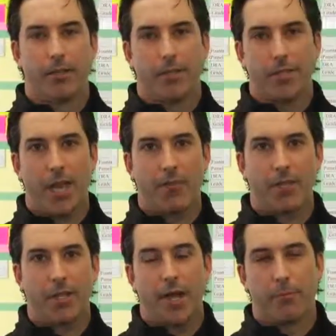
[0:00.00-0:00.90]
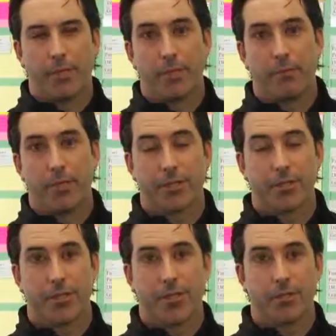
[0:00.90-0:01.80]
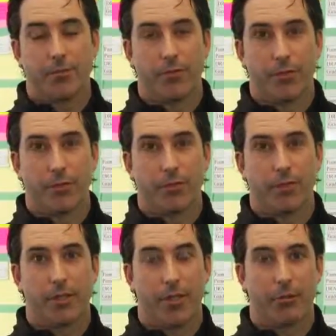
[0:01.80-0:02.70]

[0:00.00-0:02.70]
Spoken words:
If staff does not begin with this discussion first,